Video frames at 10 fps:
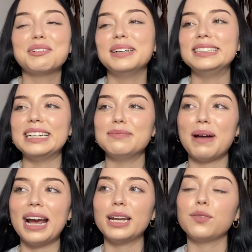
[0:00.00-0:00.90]
so I didn't
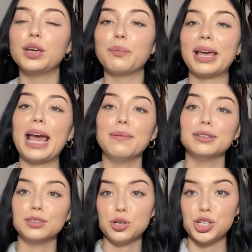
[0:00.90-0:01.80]
mind if it became
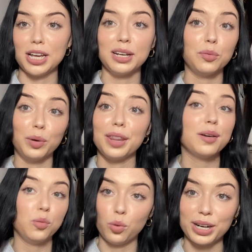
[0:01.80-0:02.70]
associated with
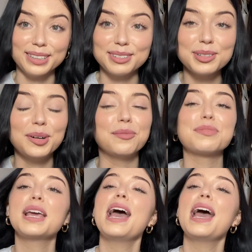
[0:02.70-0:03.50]
work and school.